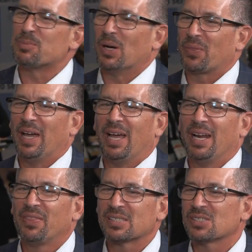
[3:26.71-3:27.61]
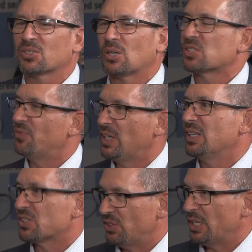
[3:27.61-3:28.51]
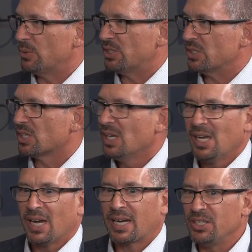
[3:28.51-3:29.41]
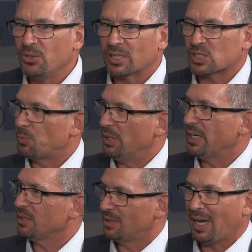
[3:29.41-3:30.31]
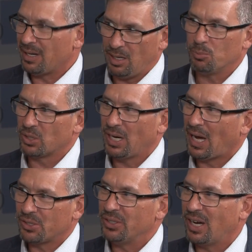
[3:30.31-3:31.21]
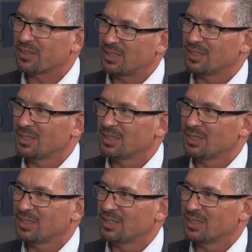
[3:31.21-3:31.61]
about that, this is across various languages. Mm -hmm. Can you explain that number and how you got there?